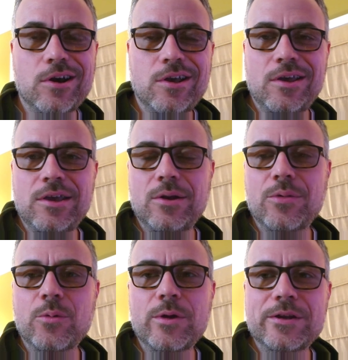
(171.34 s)
the
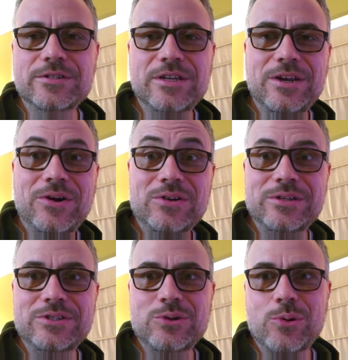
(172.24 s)
reader's getting all
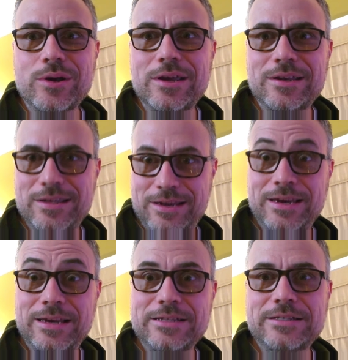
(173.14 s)
disoriented
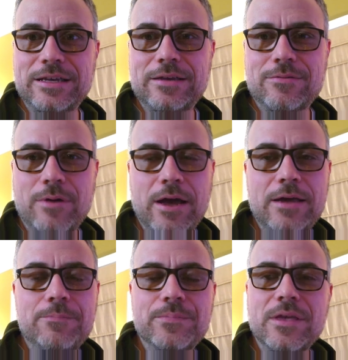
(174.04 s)
and dizzy,
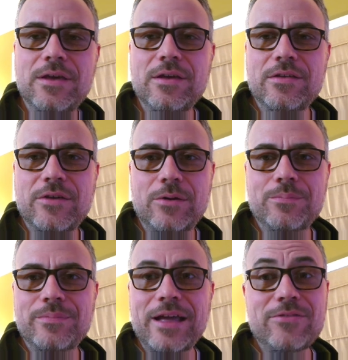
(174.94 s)
right? So
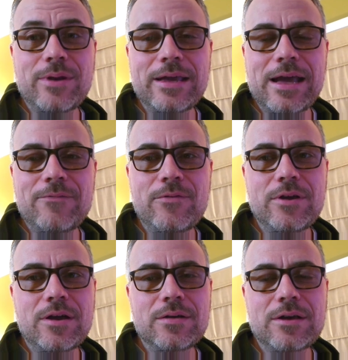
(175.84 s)
that's what I got for
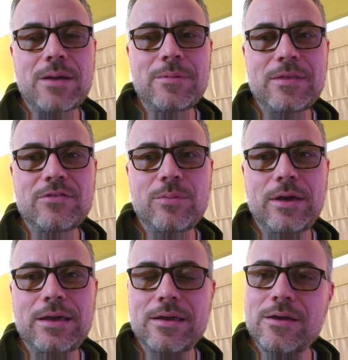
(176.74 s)
you coming this
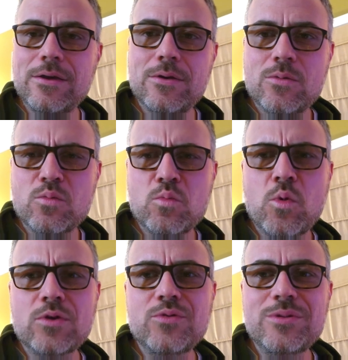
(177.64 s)
week.
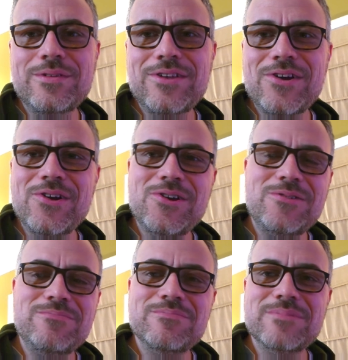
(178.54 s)
Work through the
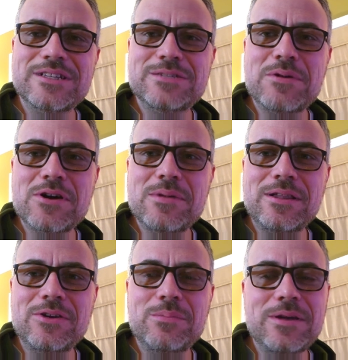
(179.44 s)
material. Experiment a
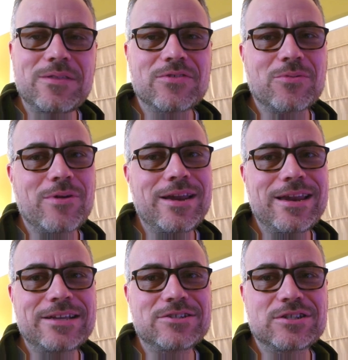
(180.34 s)
little bit. There's a writing
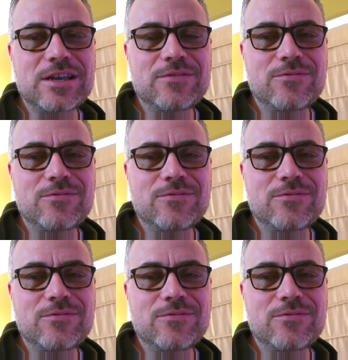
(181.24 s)
exercise for